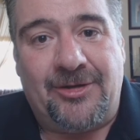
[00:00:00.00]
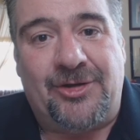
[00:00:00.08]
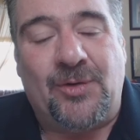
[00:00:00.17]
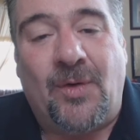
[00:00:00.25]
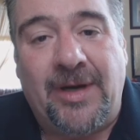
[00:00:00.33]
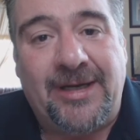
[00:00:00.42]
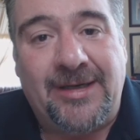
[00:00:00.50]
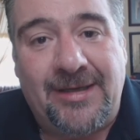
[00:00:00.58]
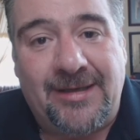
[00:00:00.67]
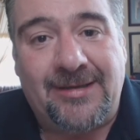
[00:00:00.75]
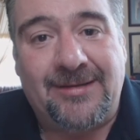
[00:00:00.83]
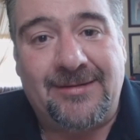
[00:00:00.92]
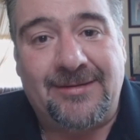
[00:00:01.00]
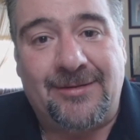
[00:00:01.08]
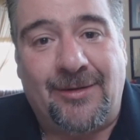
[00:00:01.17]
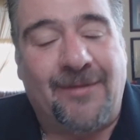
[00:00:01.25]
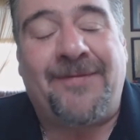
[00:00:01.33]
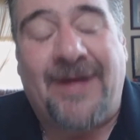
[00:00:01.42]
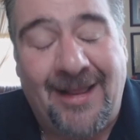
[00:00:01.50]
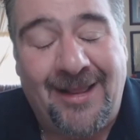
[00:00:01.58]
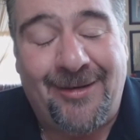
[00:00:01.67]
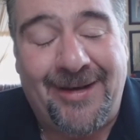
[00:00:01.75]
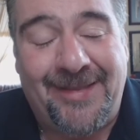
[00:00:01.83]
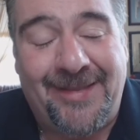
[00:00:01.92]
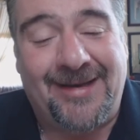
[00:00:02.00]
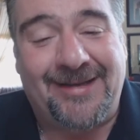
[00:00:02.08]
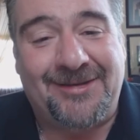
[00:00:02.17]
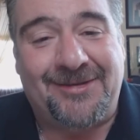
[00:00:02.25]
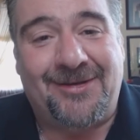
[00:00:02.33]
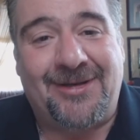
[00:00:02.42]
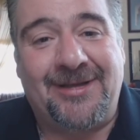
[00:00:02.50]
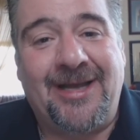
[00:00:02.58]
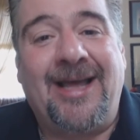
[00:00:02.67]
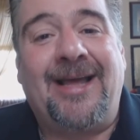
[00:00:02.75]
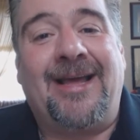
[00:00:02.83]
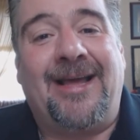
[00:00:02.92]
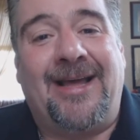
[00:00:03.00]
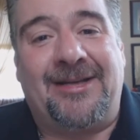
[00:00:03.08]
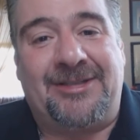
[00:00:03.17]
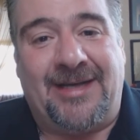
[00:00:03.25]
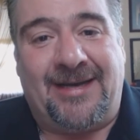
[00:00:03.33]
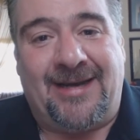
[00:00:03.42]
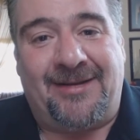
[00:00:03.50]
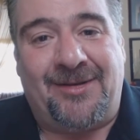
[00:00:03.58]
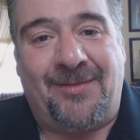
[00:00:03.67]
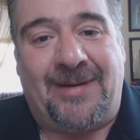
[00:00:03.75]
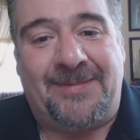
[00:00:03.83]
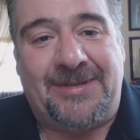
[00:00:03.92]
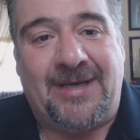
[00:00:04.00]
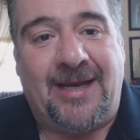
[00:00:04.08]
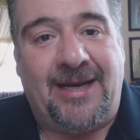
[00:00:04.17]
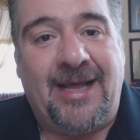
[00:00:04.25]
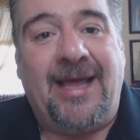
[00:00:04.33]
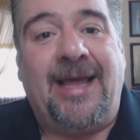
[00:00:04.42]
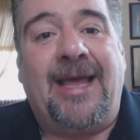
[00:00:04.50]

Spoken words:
join or follow, I think it's called, and check out the website.